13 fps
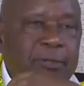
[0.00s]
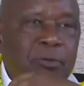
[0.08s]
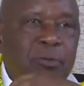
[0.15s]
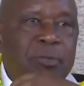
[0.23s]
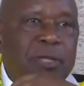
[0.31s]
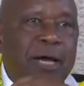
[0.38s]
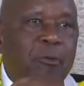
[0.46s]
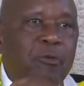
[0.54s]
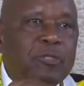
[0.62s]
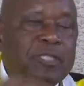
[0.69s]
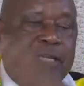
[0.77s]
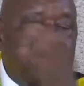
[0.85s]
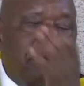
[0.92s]
whom they are
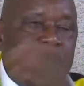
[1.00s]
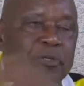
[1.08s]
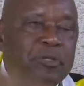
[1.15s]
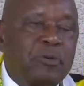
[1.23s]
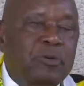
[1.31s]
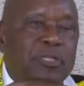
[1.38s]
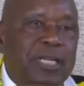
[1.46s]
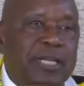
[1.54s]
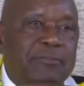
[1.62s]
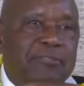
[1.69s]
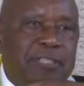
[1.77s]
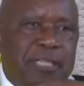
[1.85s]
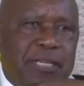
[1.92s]
constantly putting on
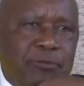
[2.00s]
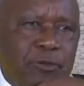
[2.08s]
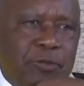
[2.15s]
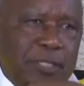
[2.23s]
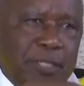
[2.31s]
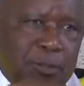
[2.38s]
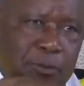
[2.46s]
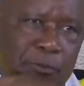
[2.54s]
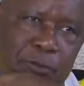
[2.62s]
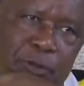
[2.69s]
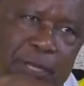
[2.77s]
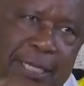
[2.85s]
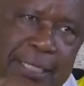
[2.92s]
television for this or
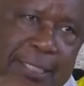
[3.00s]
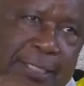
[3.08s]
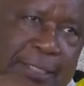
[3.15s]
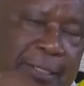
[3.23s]
for that.